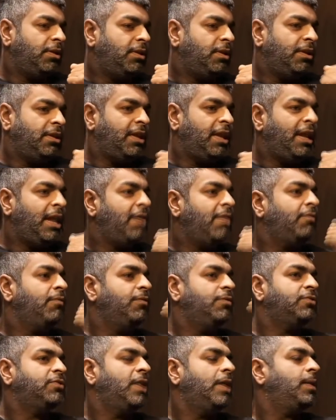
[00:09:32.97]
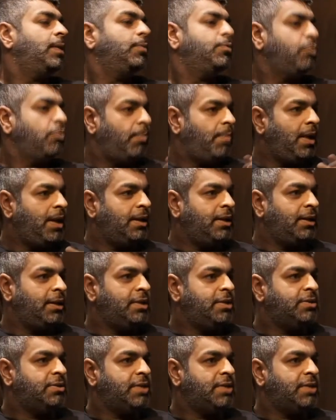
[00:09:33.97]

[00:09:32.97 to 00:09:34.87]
they have signed up to your mailing list,